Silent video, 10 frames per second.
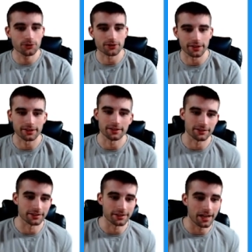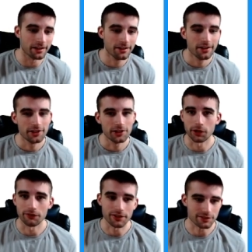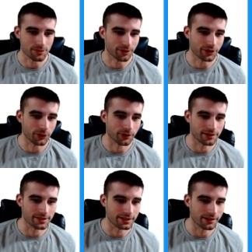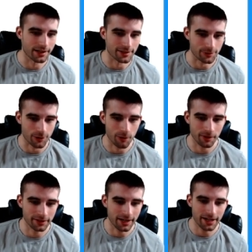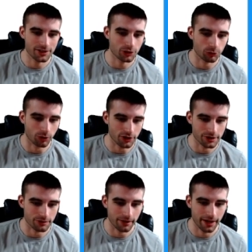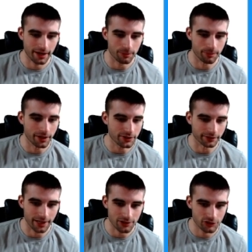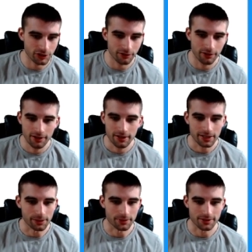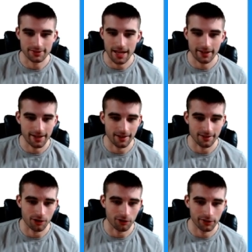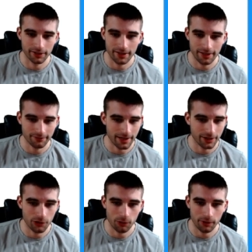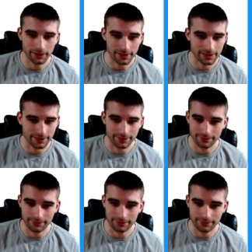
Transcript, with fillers: slate and things like that, you could have easily played Corey Seager as well. But the guy just crushes right-handed pitching. Last year, he was a StatCast darling in that category, and he's,